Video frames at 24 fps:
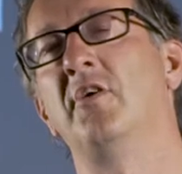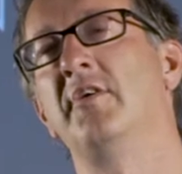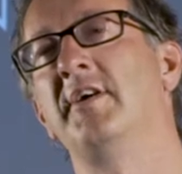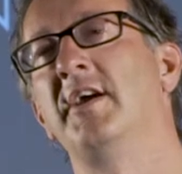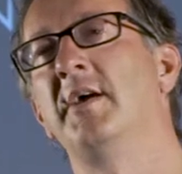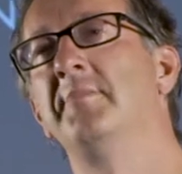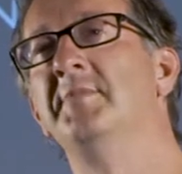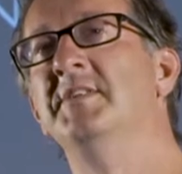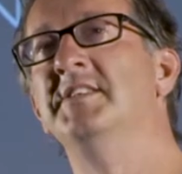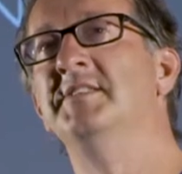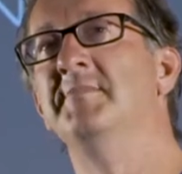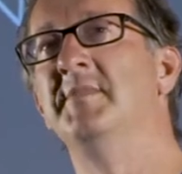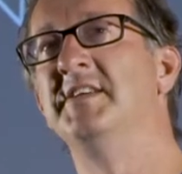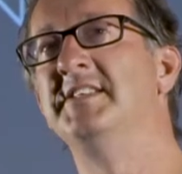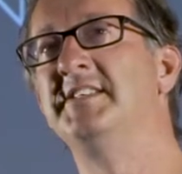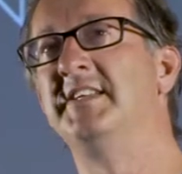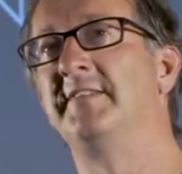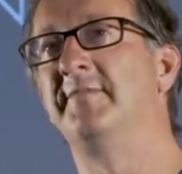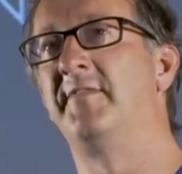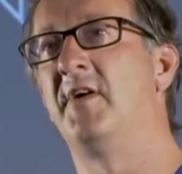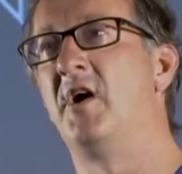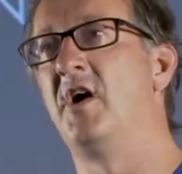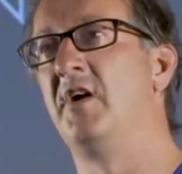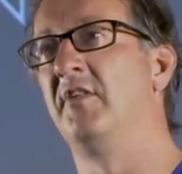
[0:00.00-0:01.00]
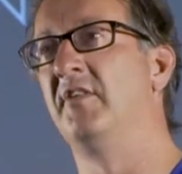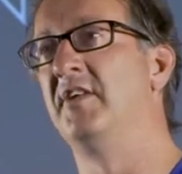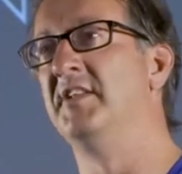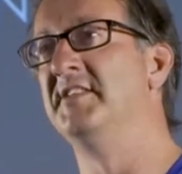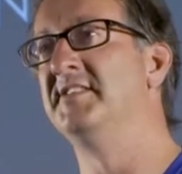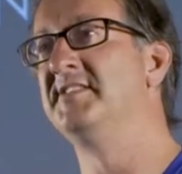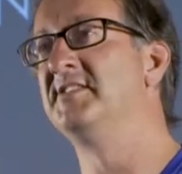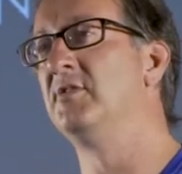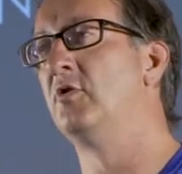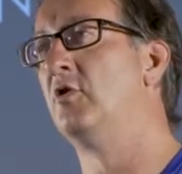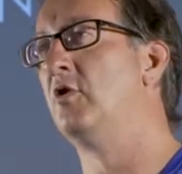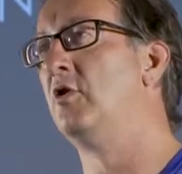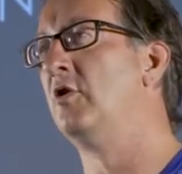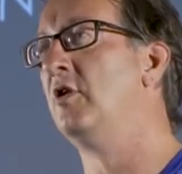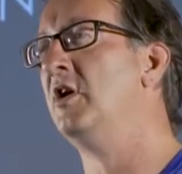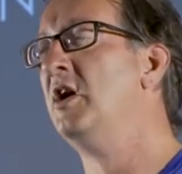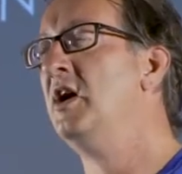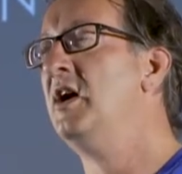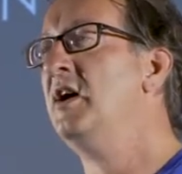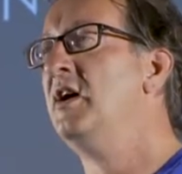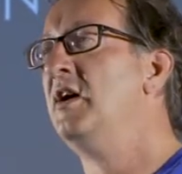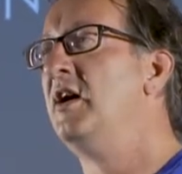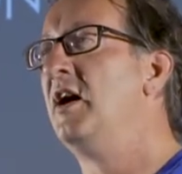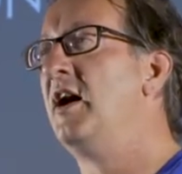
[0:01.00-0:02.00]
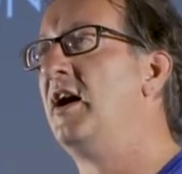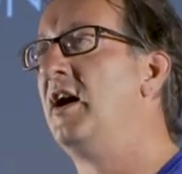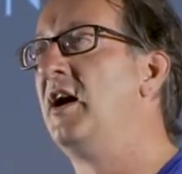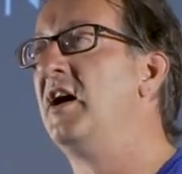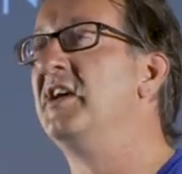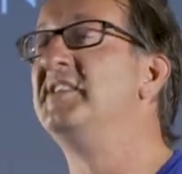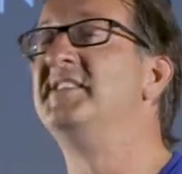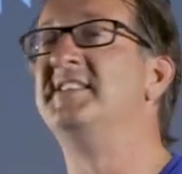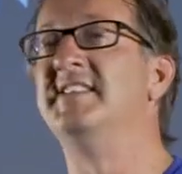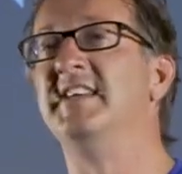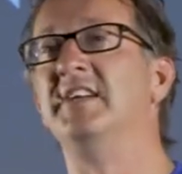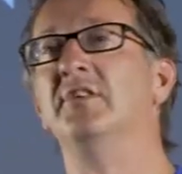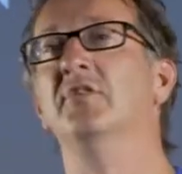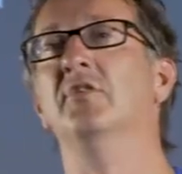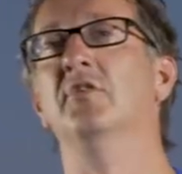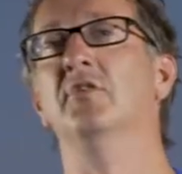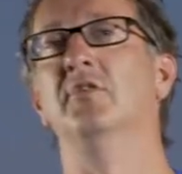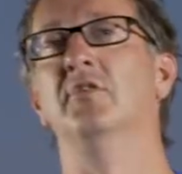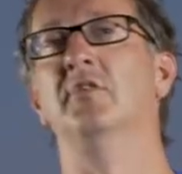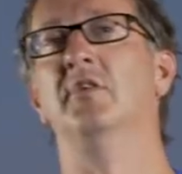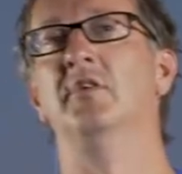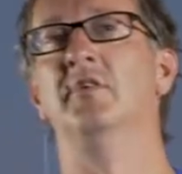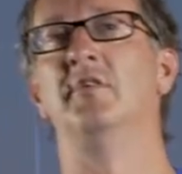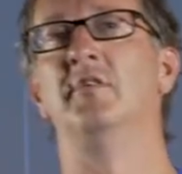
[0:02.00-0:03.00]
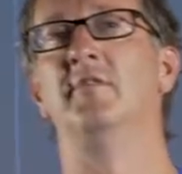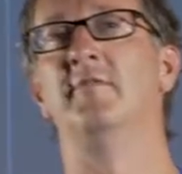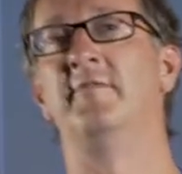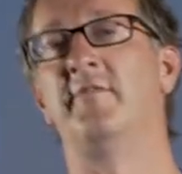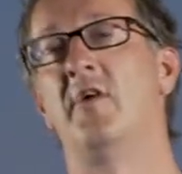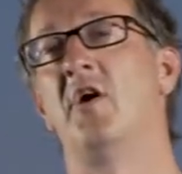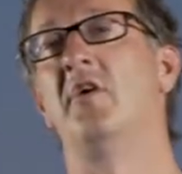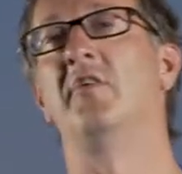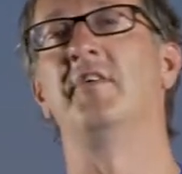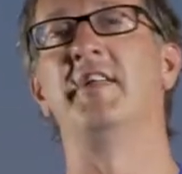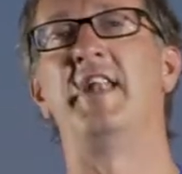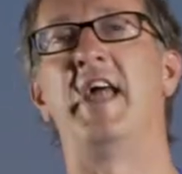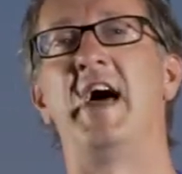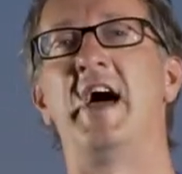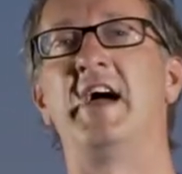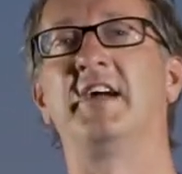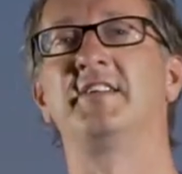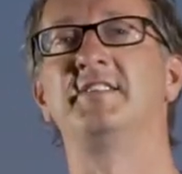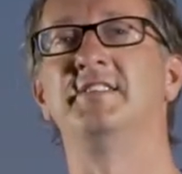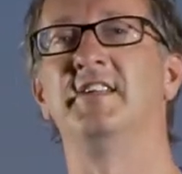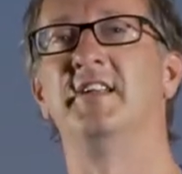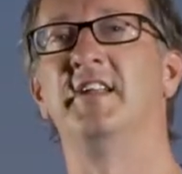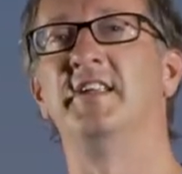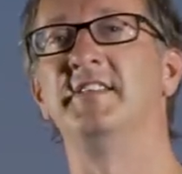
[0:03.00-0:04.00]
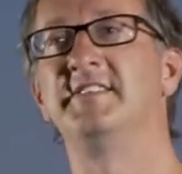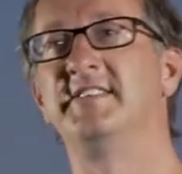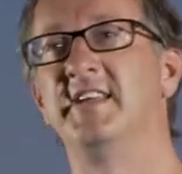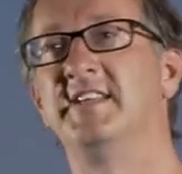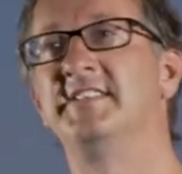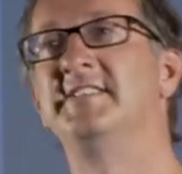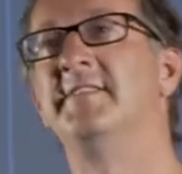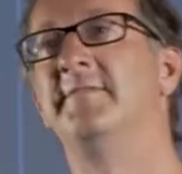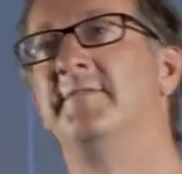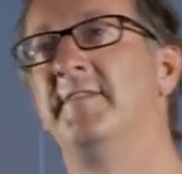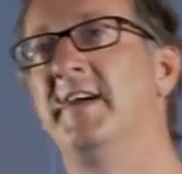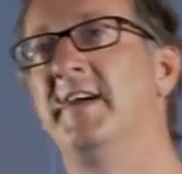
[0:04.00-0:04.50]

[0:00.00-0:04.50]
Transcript: growing up in domestic violence or uh, a single violent act, and it's, it's